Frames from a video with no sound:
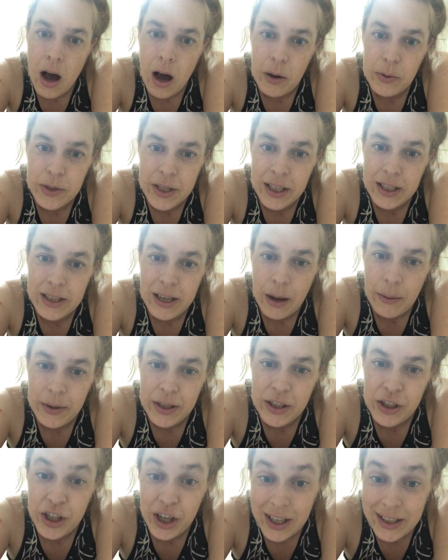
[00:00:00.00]
I was
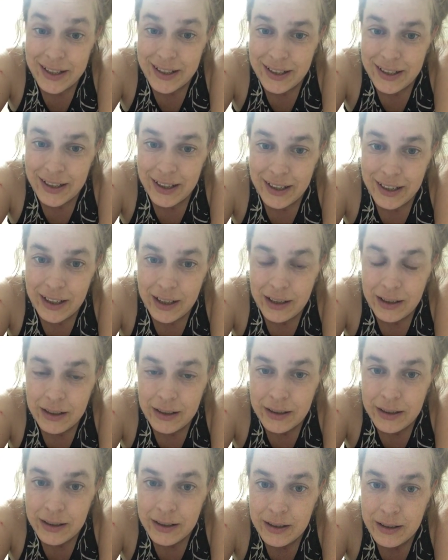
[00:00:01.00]
examined yesterday,
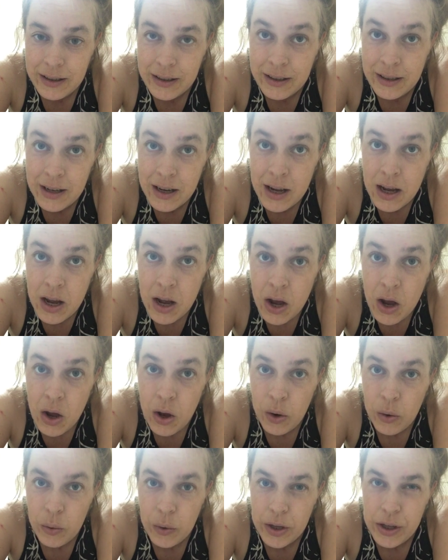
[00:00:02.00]

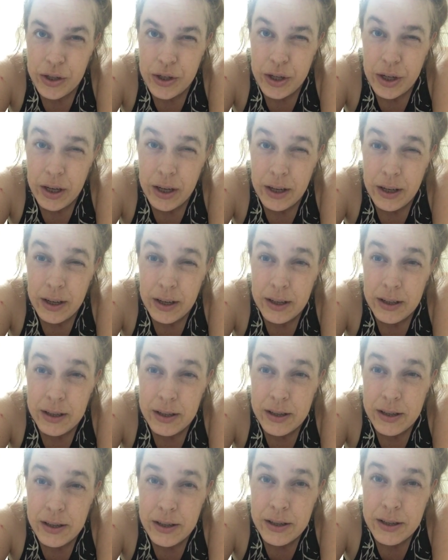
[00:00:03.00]
which
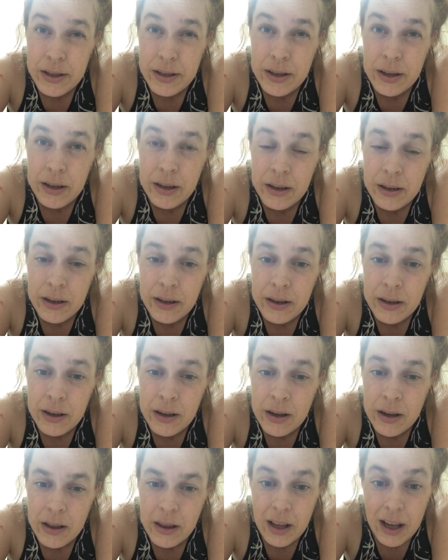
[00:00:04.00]
is
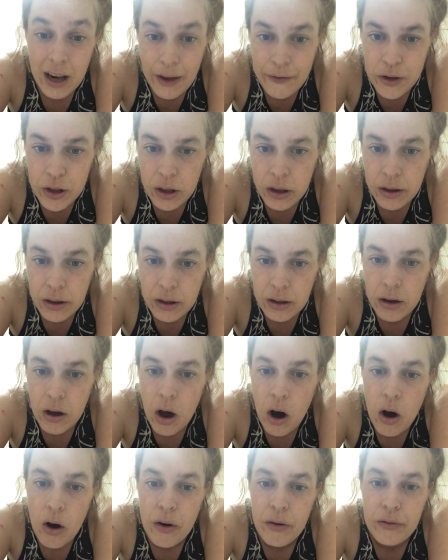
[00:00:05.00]
the 11th
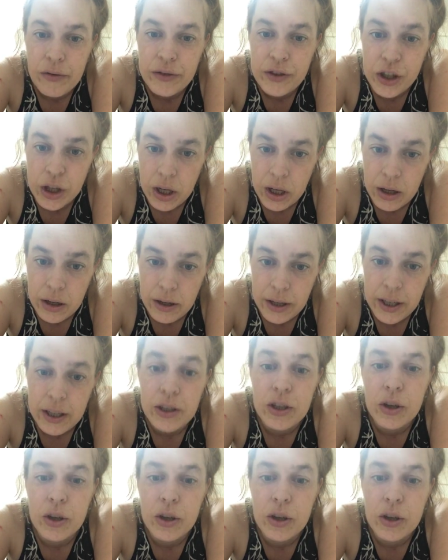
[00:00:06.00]
of July